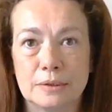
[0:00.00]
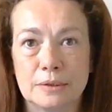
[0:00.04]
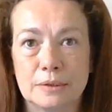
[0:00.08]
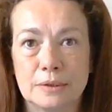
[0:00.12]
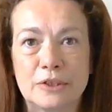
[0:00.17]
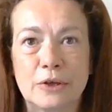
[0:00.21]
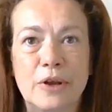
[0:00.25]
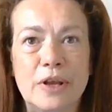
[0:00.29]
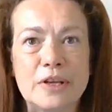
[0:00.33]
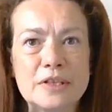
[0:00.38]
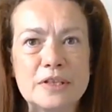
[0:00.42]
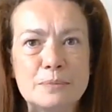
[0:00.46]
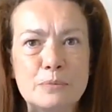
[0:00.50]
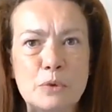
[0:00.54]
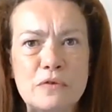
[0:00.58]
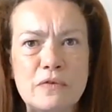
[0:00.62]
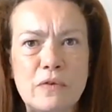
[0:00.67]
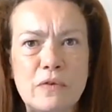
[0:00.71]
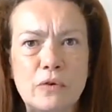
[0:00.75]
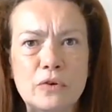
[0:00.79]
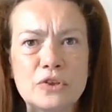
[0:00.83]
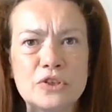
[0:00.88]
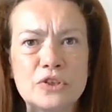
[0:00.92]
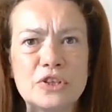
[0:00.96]
So let's
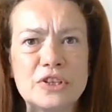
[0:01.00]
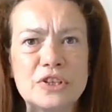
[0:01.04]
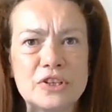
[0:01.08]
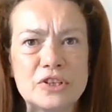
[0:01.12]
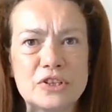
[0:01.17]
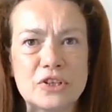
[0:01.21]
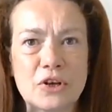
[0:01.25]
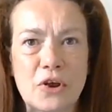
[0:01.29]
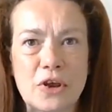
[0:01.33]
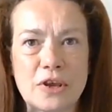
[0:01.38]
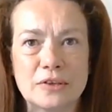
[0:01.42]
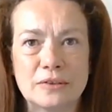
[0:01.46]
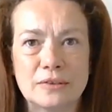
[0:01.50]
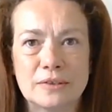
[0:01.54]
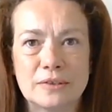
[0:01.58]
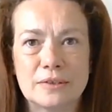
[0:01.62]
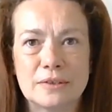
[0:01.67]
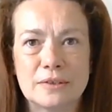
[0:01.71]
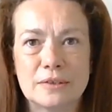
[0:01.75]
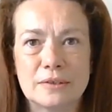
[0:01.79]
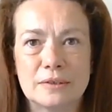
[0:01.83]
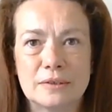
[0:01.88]
move on to the science.